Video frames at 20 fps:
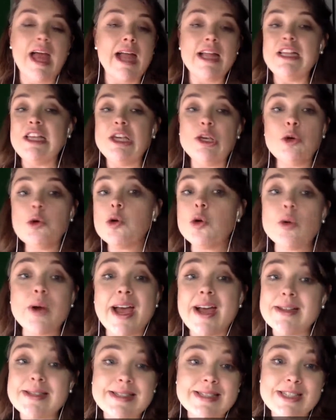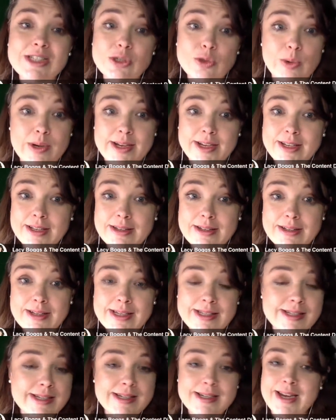and you don't have to do it.
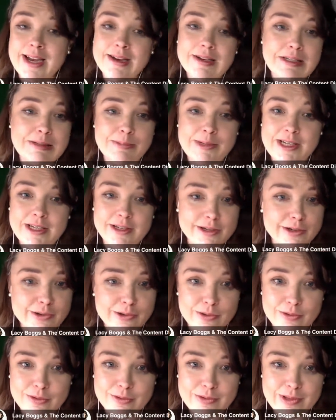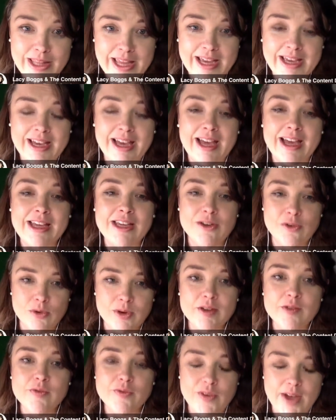It doesn't have to be you. Like, you
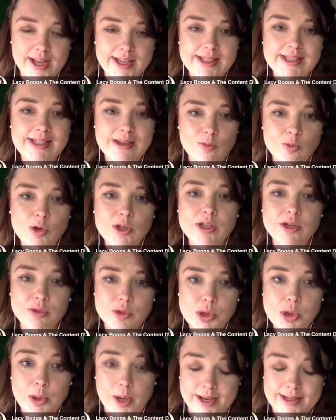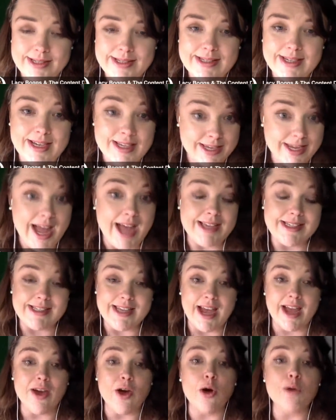can find someone you trust. And
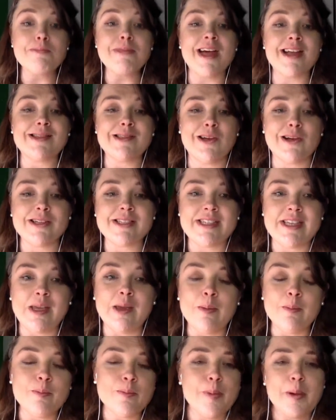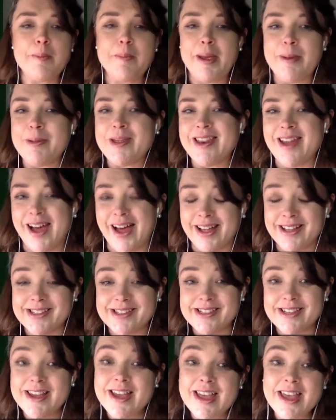yes, I hope that's our team, but maybe
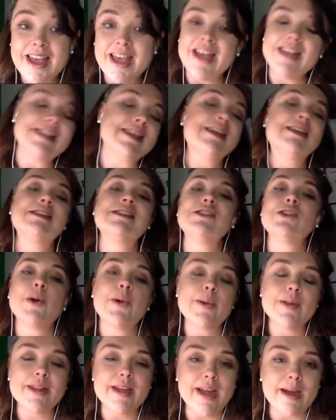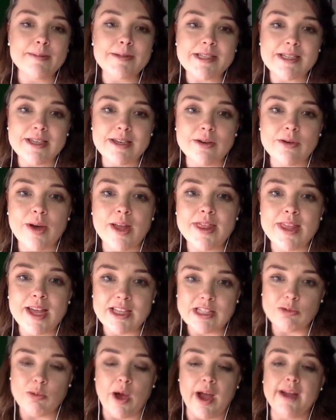not. It's totally up to you. And
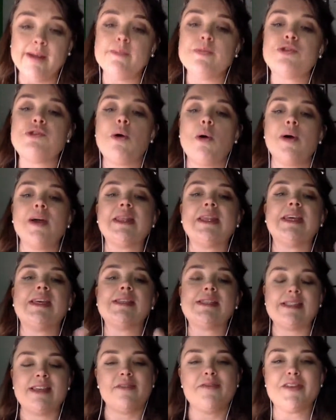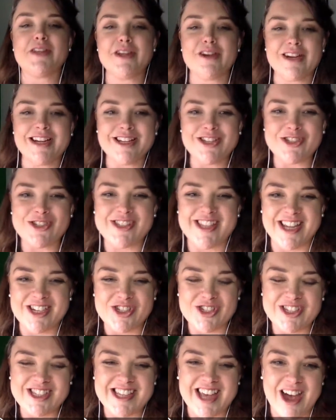that's why I'm throwing these 7-year itch
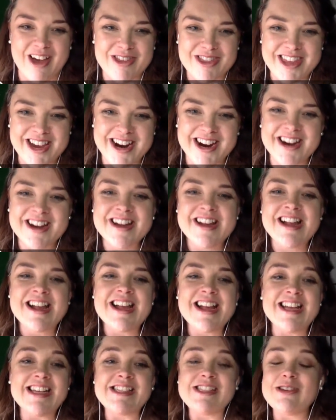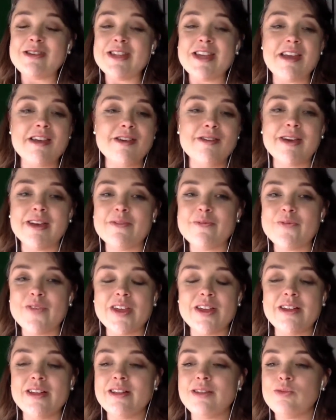sessions out there, is so that you can
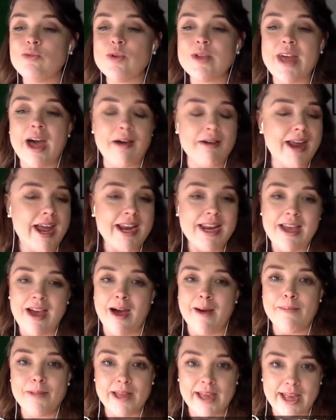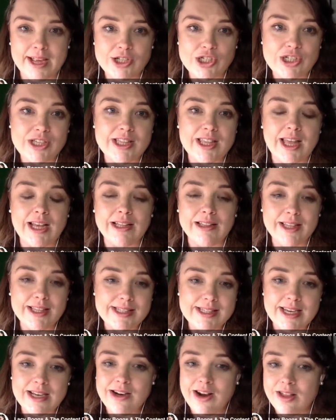feel without any obligation, like,
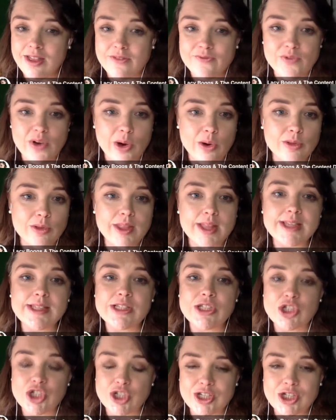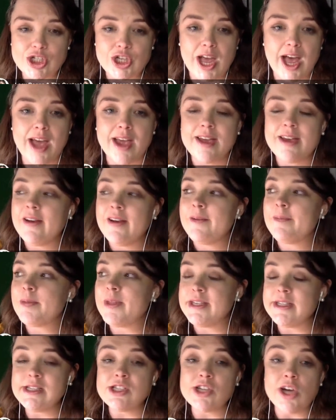let's get on the phone, let's chit chat,
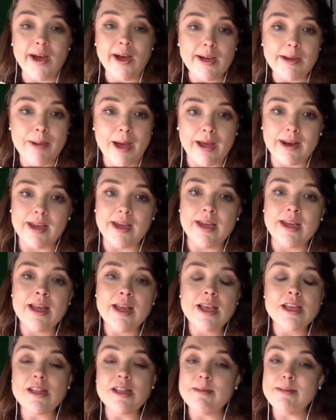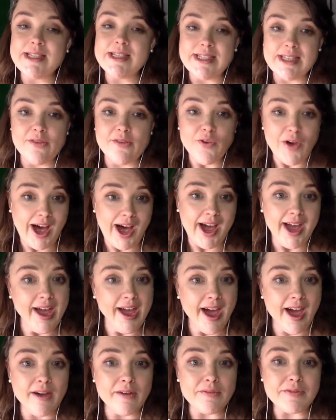let's talk about it. Let me see if I
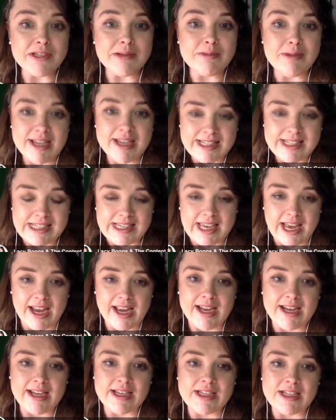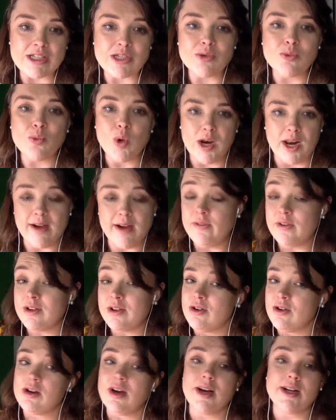have some insight into whatever
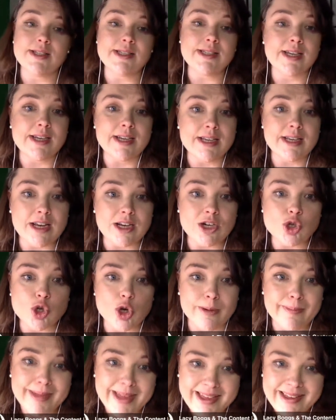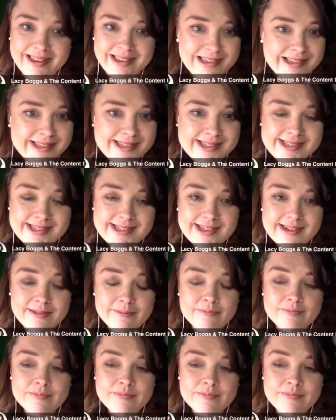your content conundrum is,